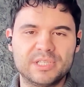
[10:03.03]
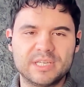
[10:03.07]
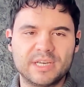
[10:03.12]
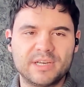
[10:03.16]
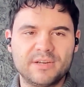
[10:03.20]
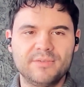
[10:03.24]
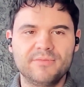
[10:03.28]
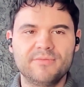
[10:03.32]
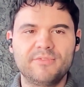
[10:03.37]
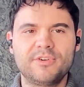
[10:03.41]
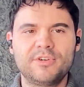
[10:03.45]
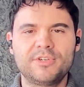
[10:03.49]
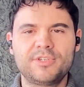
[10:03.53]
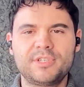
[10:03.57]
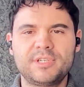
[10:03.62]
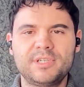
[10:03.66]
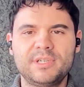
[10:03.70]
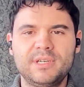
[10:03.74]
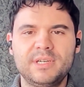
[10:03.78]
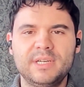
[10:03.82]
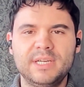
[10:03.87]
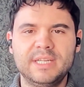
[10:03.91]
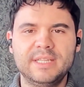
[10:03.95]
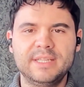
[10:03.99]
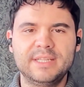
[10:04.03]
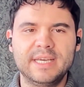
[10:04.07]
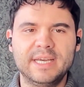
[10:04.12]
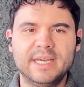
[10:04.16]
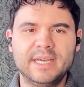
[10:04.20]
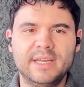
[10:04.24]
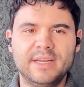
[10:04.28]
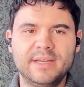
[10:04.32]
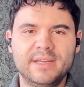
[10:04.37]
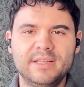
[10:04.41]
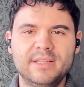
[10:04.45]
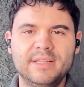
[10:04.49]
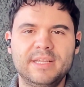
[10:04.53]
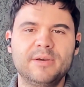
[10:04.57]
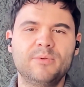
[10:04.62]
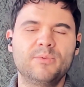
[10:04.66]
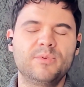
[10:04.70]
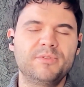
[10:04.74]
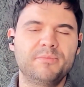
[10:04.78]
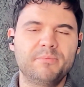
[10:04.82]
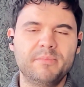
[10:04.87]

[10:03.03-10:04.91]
a conversion, and then they would